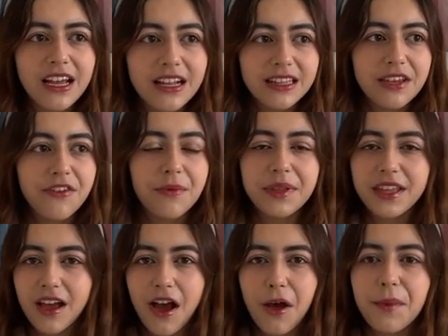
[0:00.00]
leave them in the
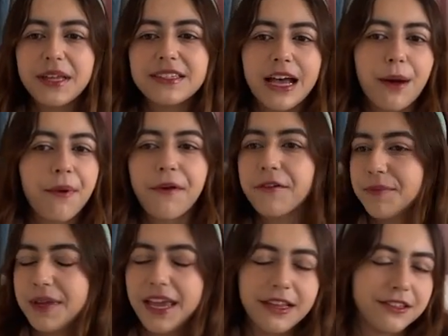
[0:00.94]
comments. I'll probably
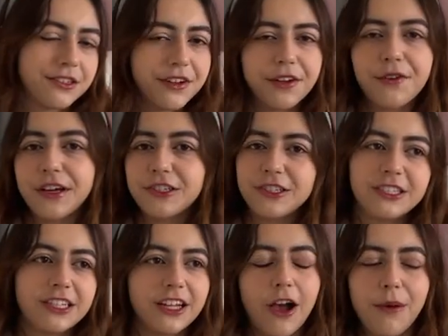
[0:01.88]
be answering questions
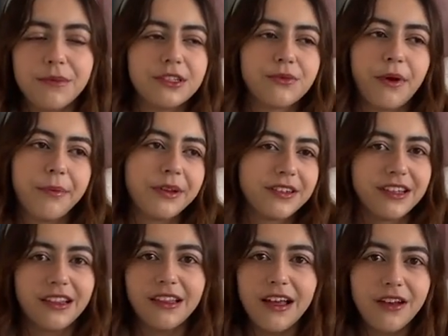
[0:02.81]
in the comments as well because
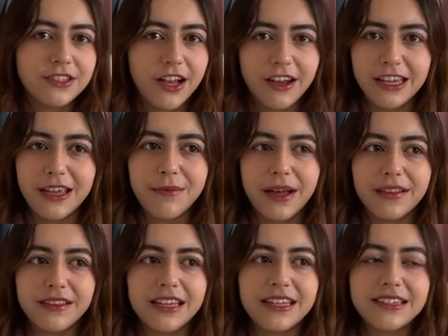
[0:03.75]
I love talking
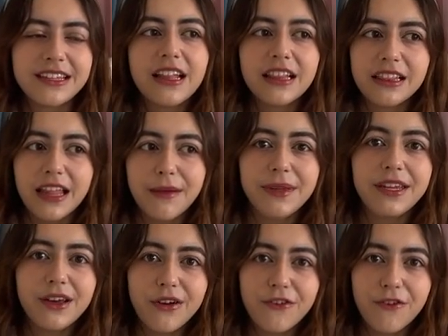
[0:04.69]
about this. Let me
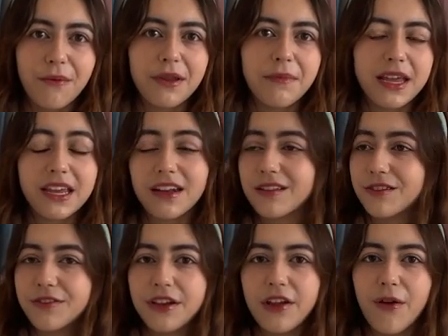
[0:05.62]
know if you want me to make another
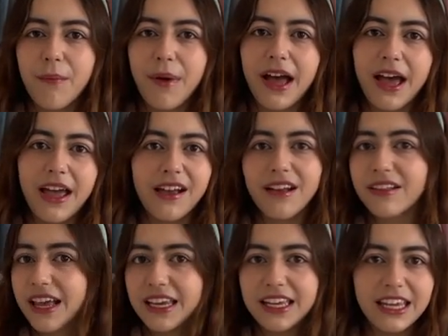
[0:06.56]
video by
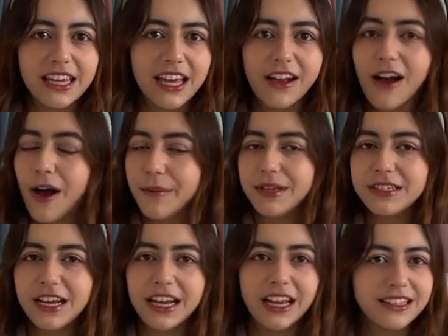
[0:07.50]
liking and commenting and